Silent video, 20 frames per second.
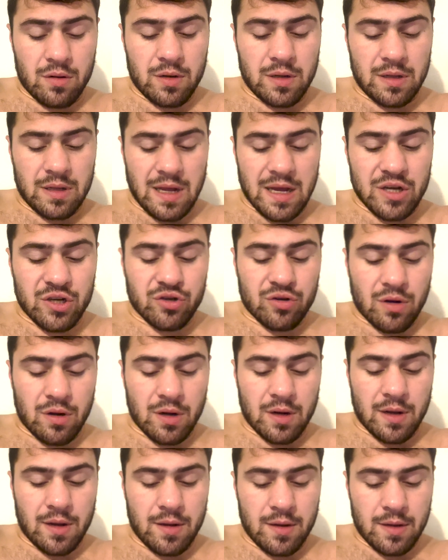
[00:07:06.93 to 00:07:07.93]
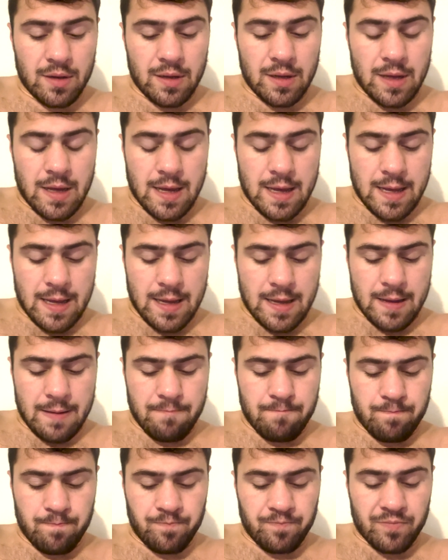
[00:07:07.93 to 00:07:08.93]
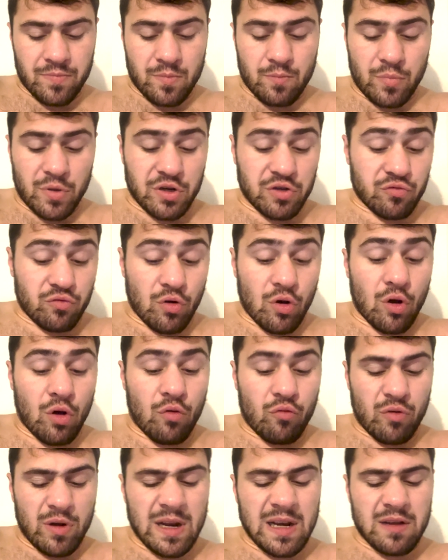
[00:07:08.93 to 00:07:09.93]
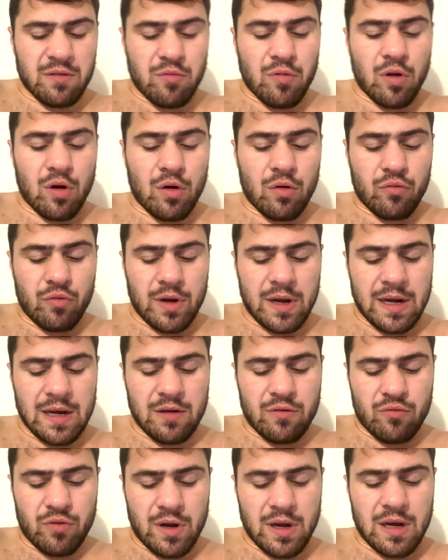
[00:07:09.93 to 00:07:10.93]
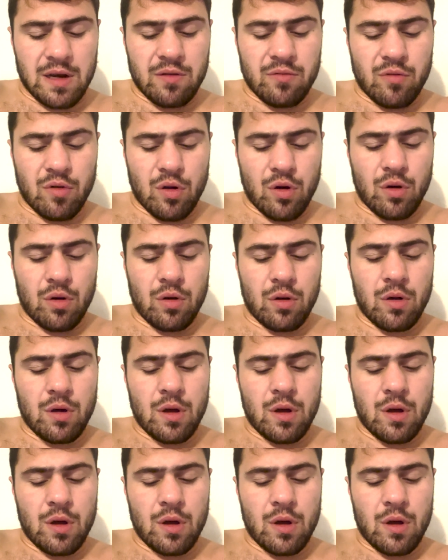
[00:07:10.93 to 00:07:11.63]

He'll get stronger, but he's raw, really, really raw.